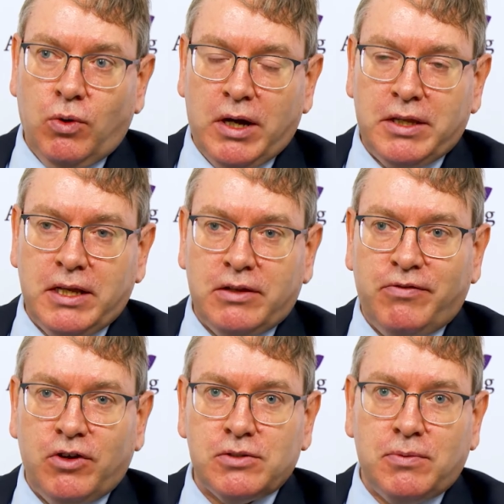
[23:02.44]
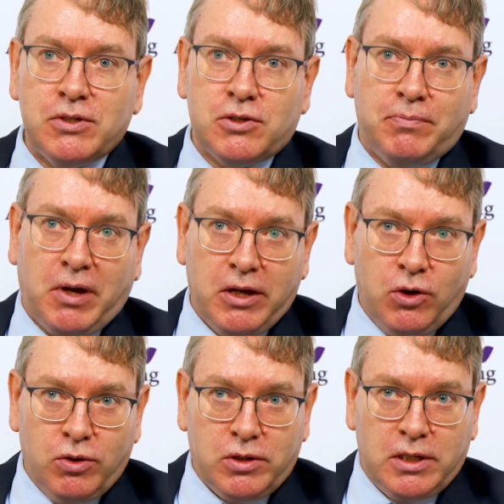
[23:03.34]
I think the first one is on
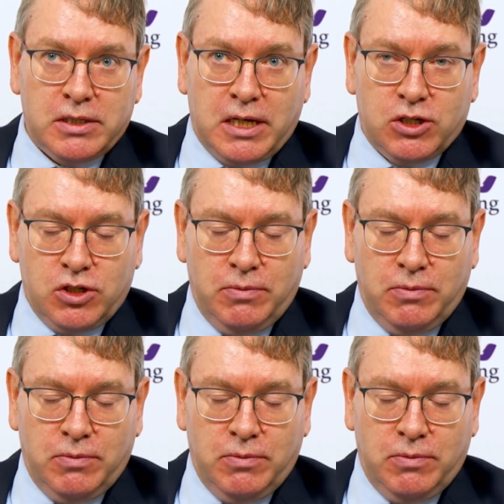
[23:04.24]
prioritization.